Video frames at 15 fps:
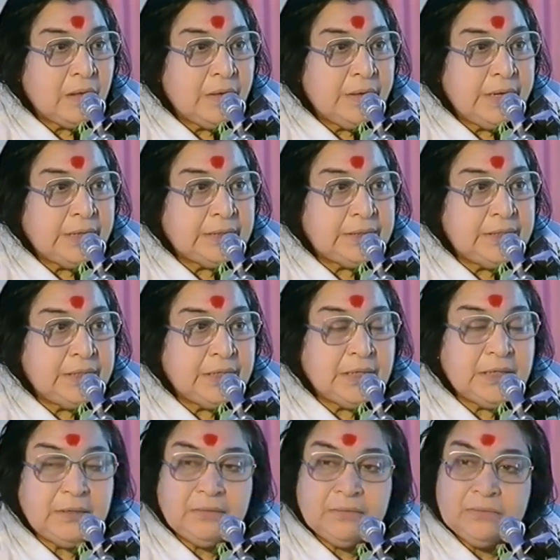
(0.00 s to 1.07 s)
Next
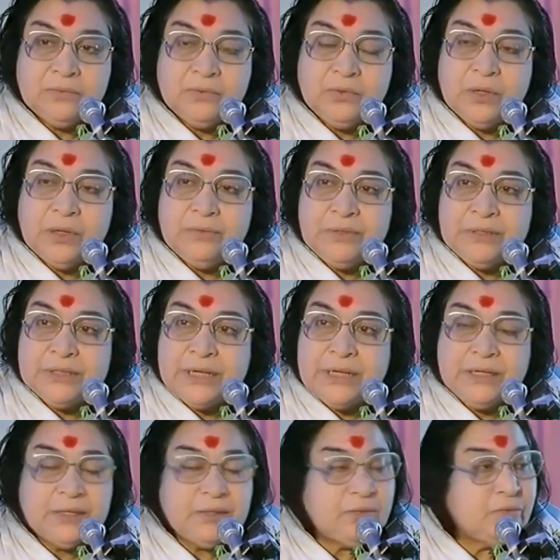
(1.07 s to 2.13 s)
year you have
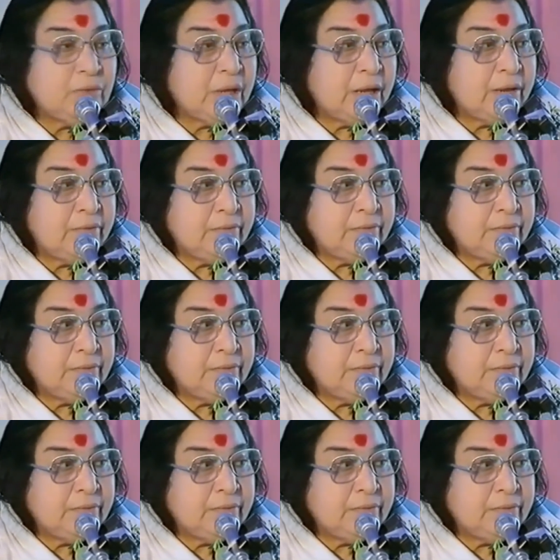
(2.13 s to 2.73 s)
decided to have